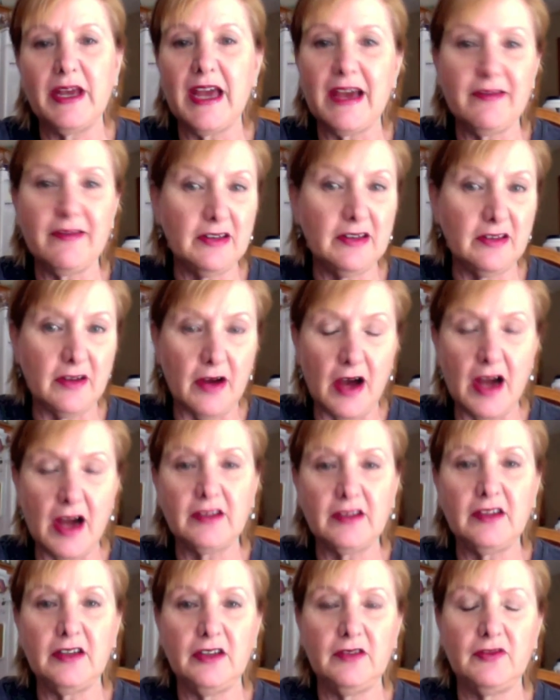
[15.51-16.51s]
we haven't
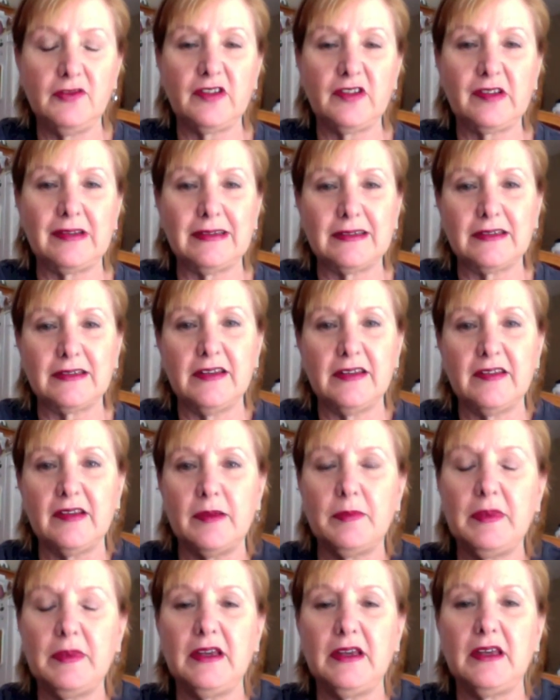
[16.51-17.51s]
talked and you've just clicked
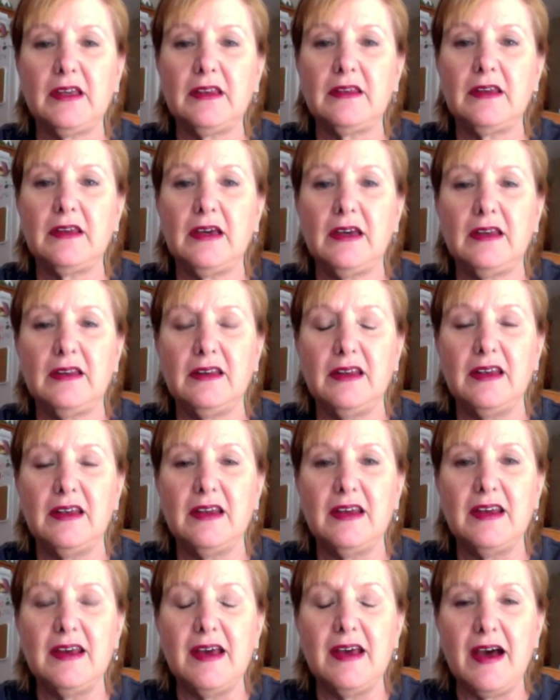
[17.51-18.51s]
on something
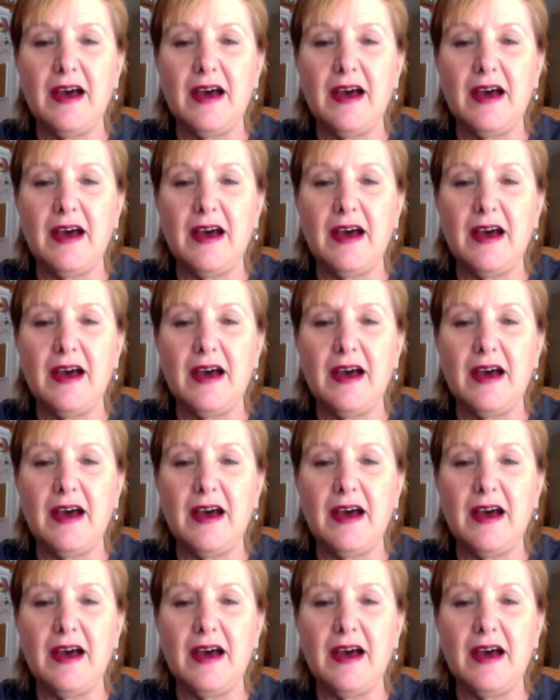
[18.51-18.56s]
that